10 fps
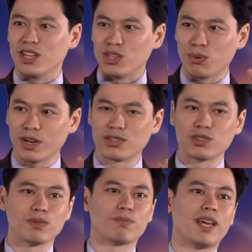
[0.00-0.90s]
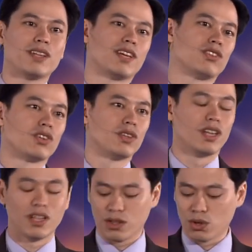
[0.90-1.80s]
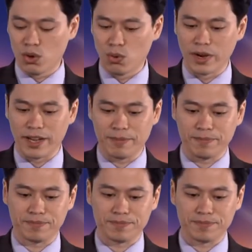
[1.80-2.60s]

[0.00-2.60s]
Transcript: You want to just pay attention the whole way.